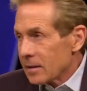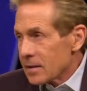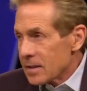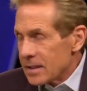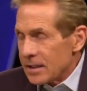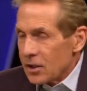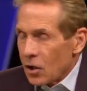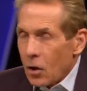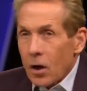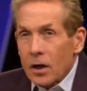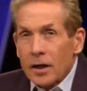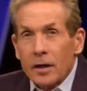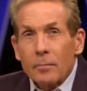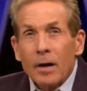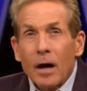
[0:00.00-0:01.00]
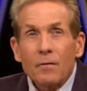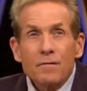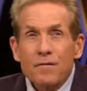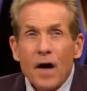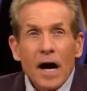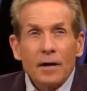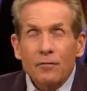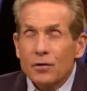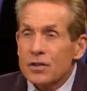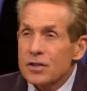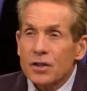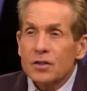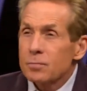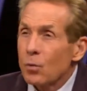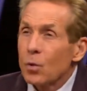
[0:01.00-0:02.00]
Seahawk in about 5 or
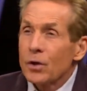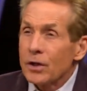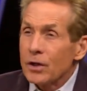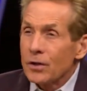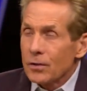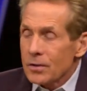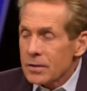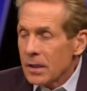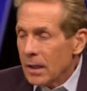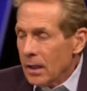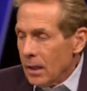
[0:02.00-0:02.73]
6 more years.